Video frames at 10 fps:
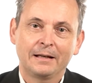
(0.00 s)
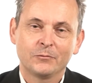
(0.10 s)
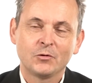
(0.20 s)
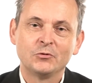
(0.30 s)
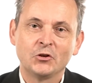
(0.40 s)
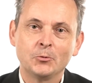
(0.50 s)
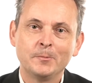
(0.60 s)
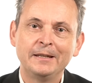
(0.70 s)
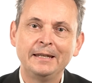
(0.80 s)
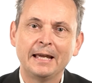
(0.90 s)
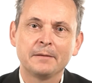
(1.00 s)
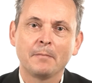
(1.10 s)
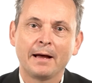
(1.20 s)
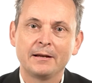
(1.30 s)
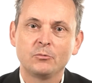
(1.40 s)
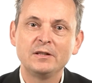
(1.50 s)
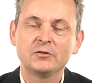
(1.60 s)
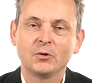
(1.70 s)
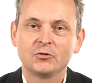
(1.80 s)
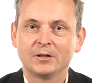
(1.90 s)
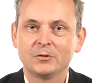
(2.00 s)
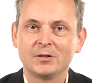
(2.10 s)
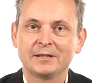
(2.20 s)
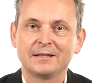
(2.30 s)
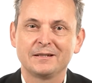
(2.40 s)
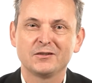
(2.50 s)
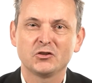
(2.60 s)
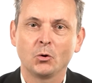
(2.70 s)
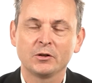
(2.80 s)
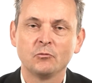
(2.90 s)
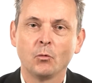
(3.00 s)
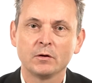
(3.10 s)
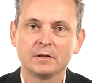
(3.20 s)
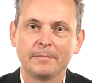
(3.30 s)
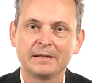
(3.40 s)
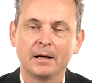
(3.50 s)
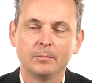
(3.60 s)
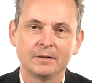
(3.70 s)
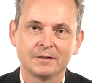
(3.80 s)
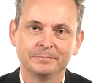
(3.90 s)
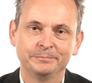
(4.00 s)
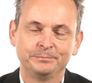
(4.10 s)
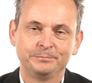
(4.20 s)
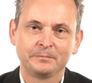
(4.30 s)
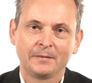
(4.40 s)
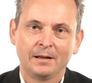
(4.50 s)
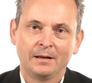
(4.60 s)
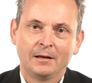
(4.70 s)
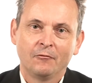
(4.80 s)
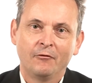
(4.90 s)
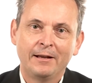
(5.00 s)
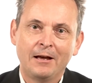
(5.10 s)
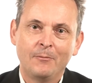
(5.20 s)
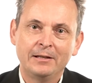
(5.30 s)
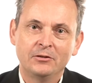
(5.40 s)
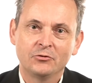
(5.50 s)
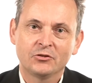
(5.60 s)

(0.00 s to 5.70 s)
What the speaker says: come from Germany and my research interest is in salt and water metabolism. When I went to